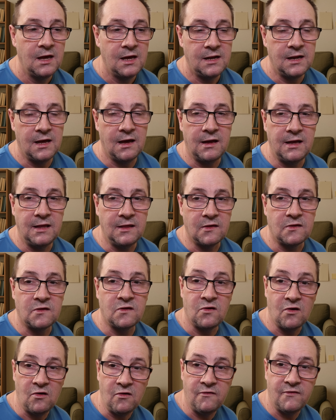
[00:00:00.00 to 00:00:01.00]
Now, in the
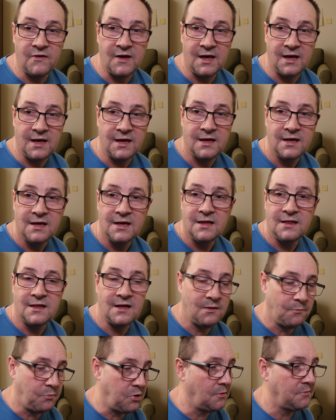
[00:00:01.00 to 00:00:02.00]
survey
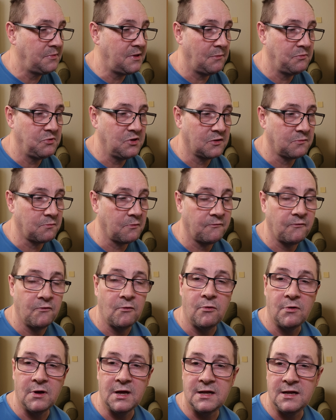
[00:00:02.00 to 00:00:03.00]
that it popped up just
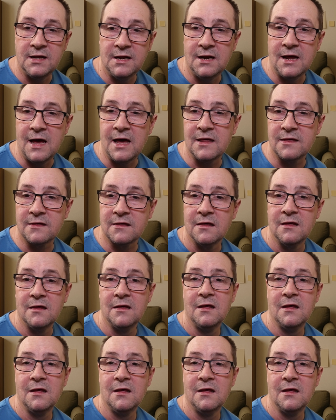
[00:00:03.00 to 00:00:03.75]
before, it did ask